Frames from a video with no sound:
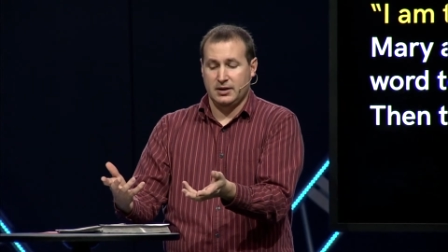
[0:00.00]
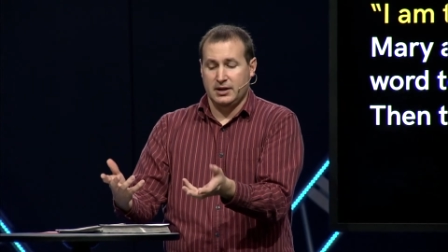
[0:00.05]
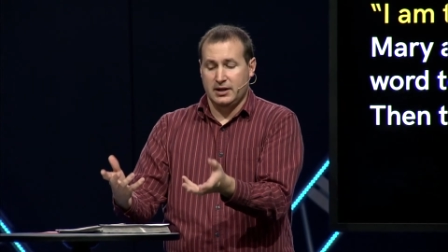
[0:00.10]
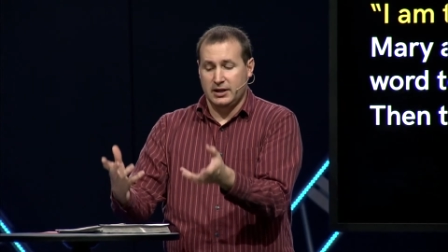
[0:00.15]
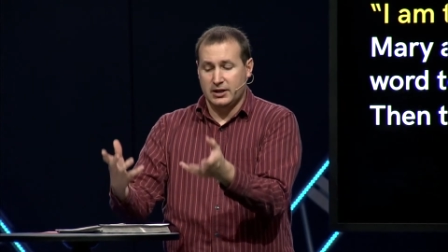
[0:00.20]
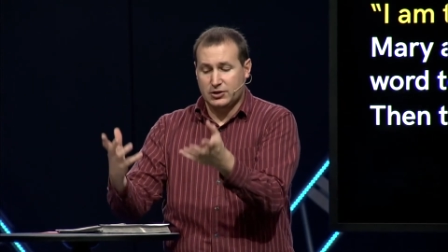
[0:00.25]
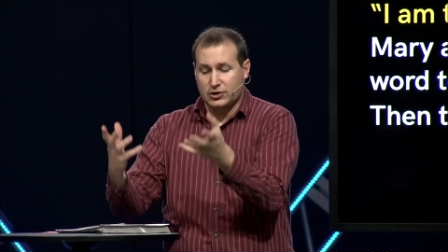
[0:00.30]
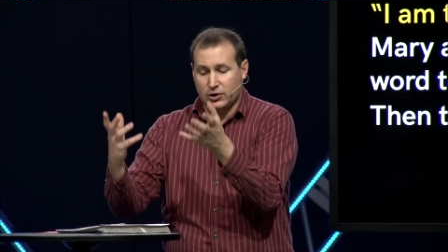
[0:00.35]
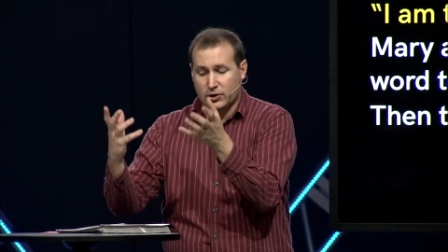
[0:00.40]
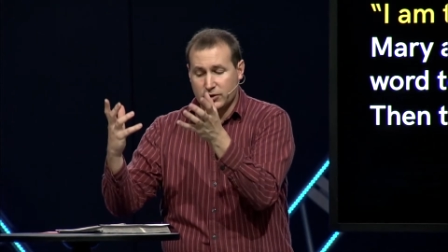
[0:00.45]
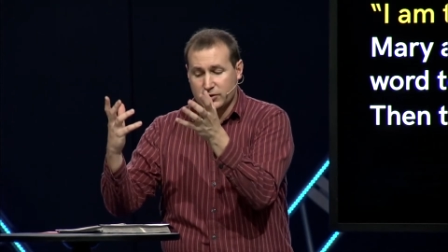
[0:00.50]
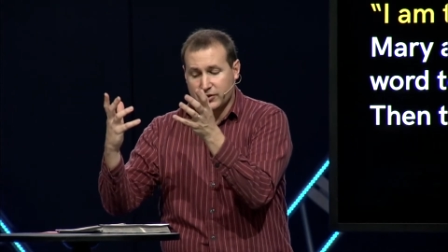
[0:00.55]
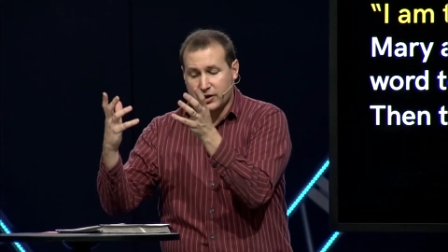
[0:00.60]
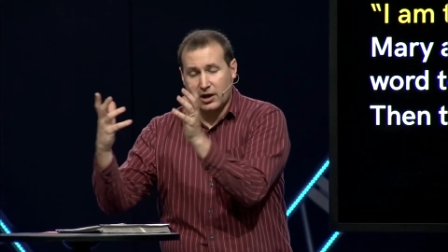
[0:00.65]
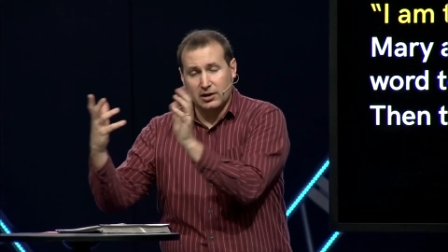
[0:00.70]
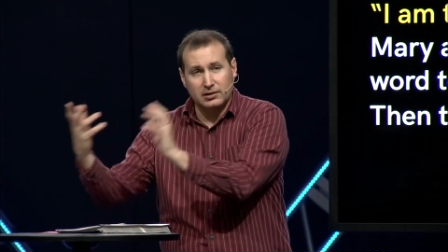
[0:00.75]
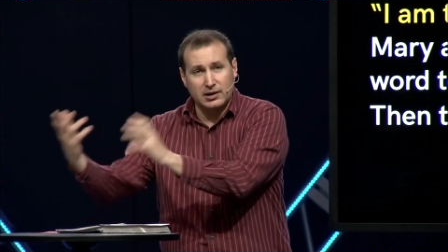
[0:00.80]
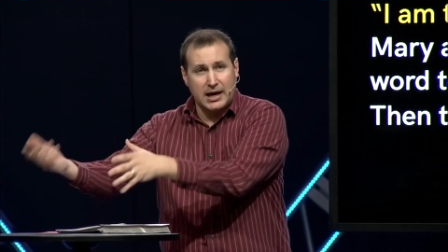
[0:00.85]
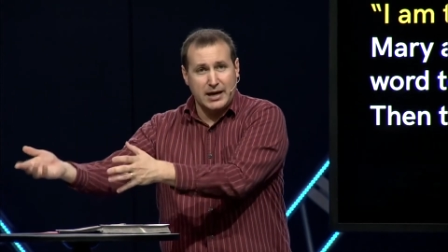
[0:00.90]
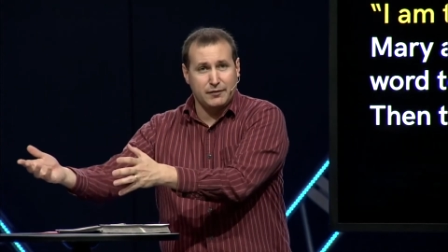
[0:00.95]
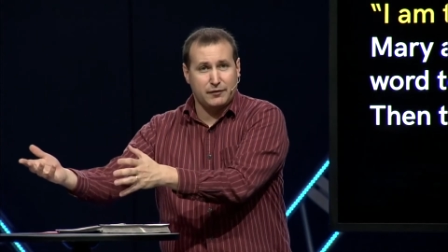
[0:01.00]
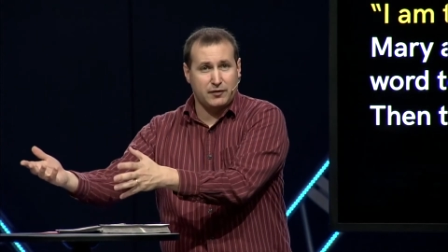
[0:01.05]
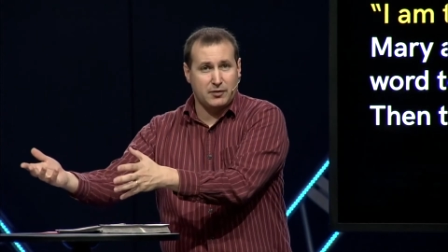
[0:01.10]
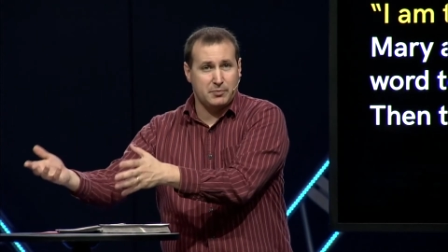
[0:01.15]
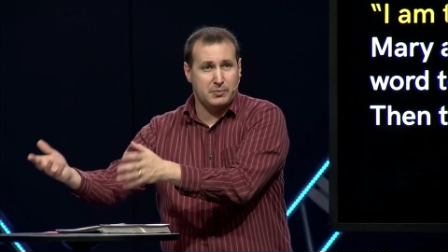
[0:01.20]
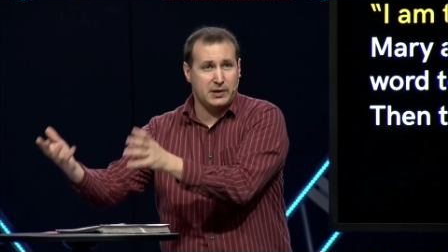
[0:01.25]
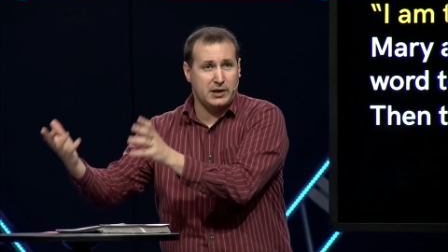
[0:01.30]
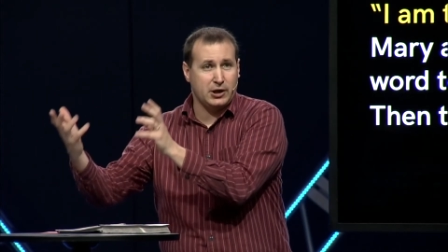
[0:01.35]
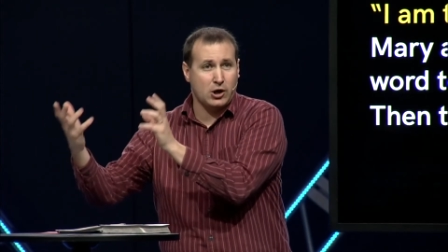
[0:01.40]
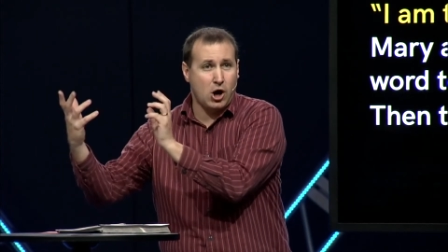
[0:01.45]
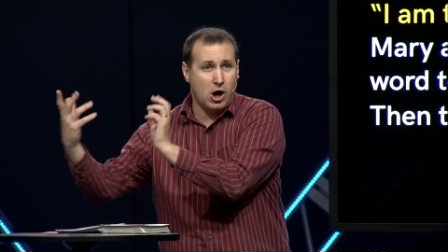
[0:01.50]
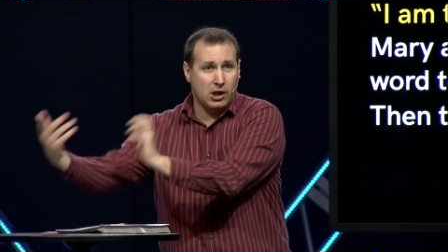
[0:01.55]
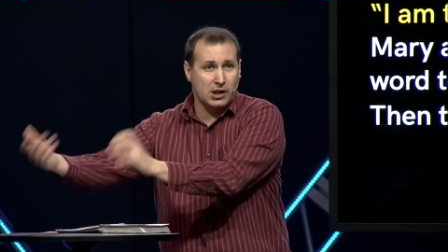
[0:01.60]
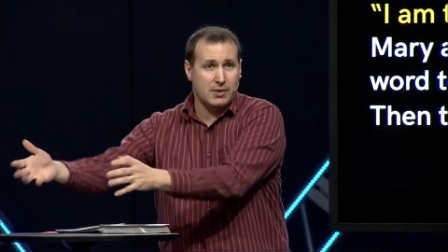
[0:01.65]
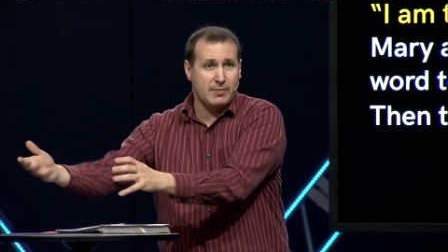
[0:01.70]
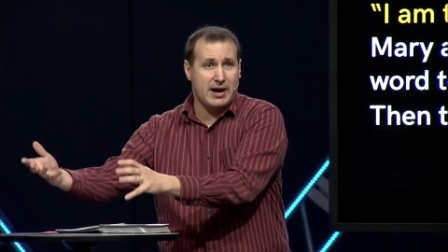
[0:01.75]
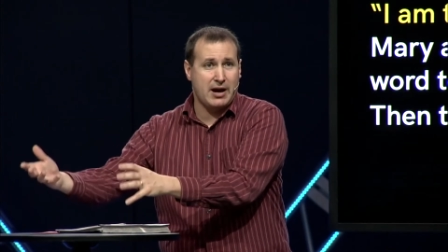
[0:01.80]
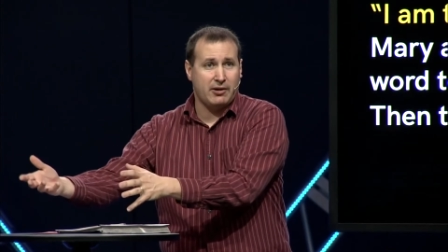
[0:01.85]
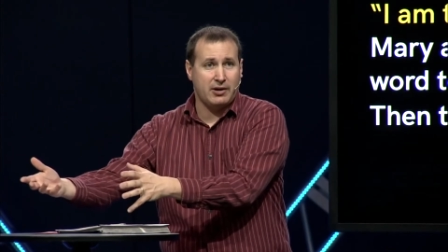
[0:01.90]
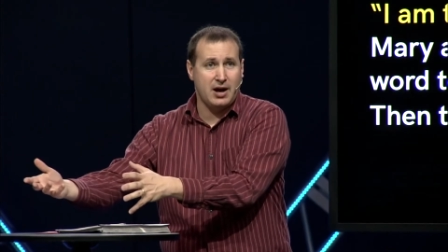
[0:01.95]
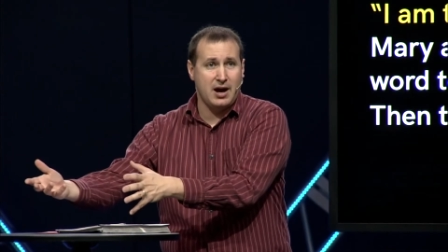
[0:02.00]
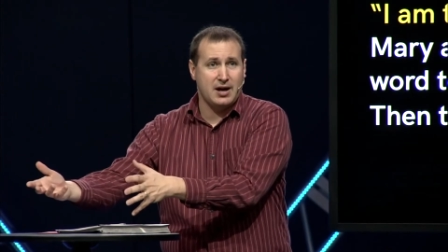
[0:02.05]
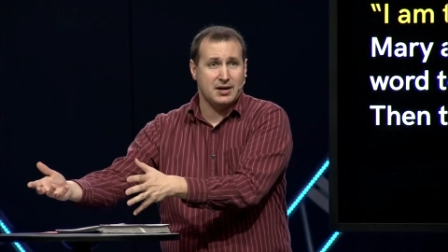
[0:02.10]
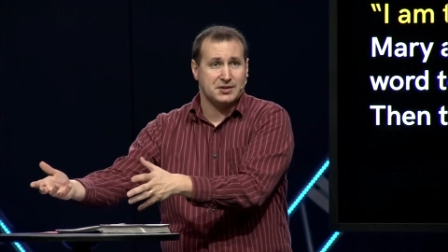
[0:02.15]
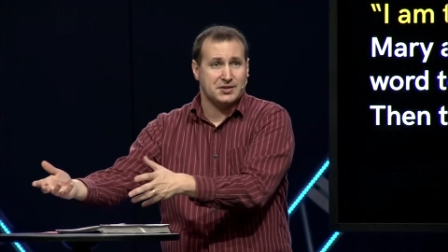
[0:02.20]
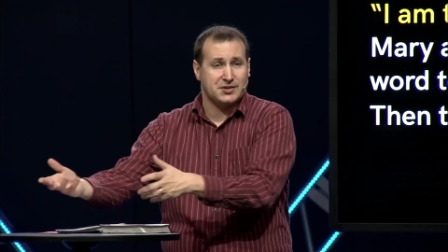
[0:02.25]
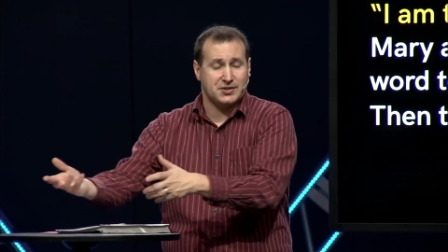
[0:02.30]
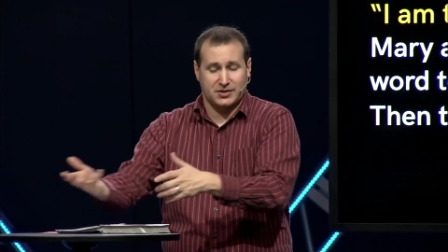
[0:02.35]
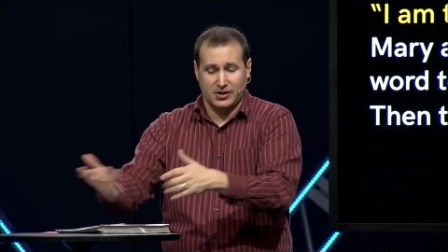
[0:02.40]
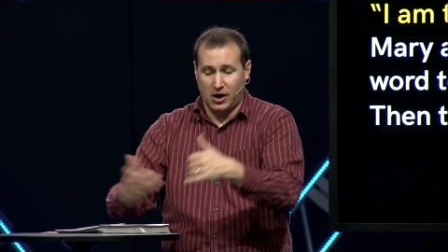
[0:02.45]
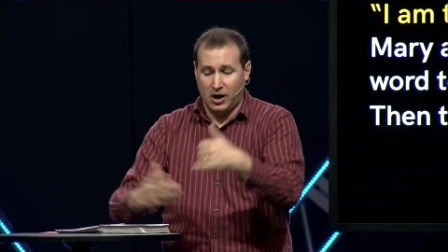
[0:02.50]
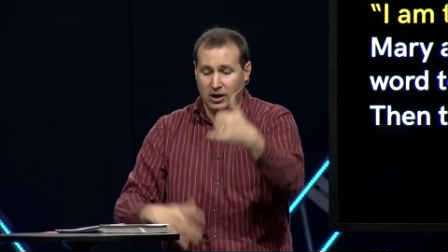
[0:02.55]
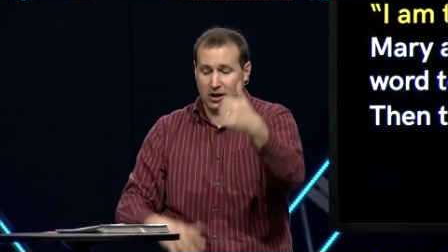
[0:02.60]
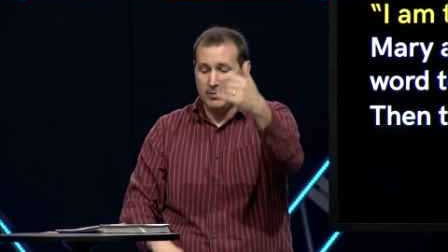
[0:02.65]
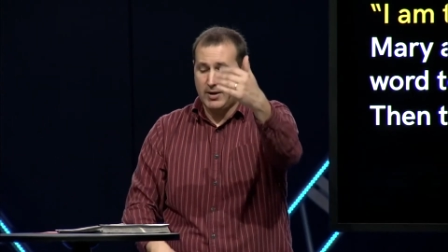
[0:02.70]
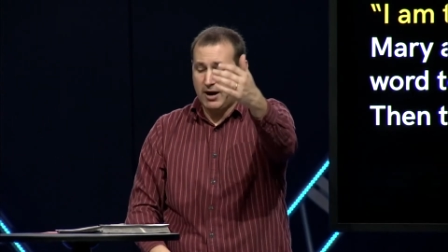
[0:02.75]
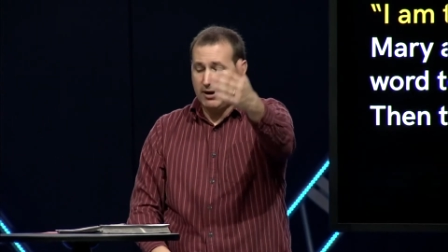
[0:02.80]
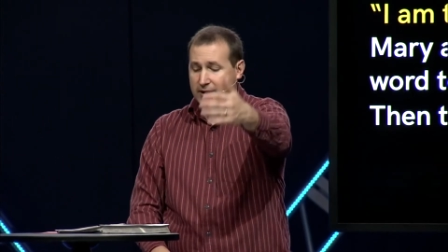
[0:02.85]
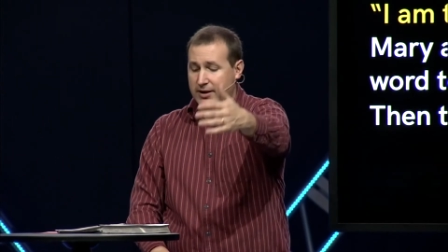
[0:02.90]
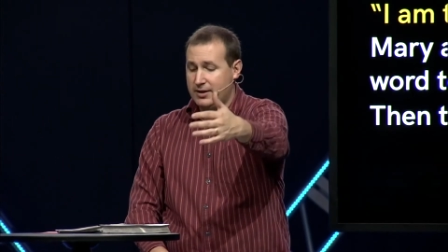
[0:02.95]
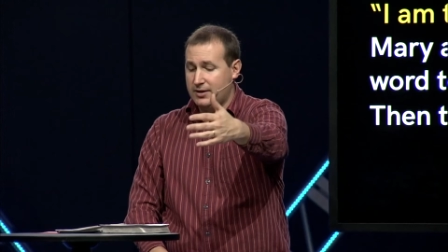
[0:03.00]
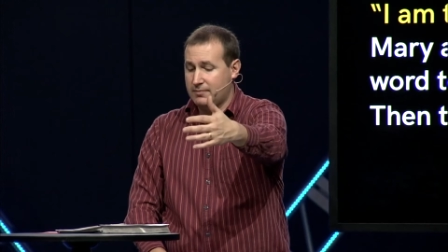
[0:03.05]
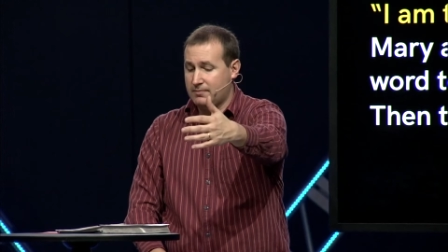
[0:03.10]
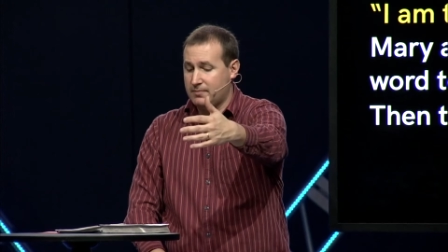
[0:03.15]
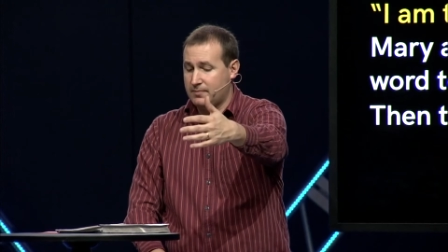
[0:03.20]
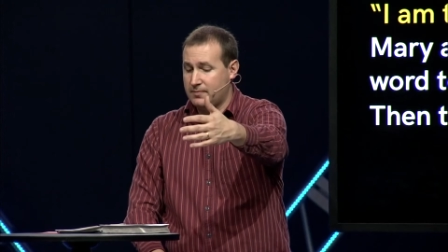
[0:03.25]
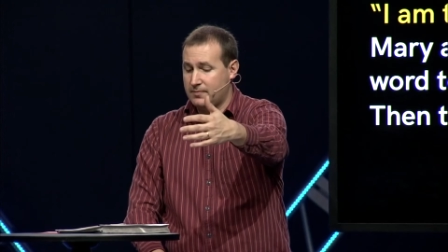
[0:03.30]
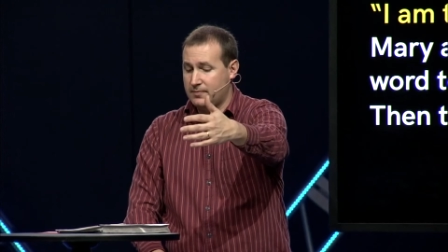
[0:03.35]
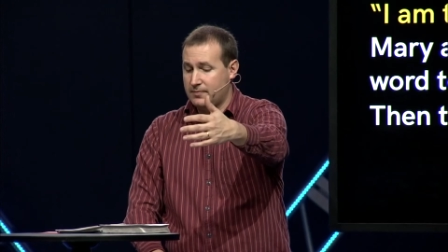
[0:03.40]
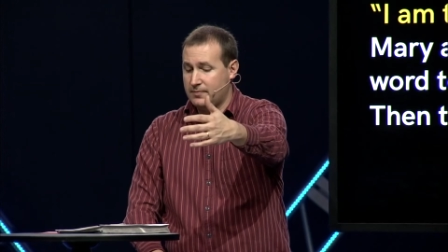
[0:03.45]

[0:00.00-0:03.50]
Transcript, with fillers: it turns our life from being all about us to all about Him.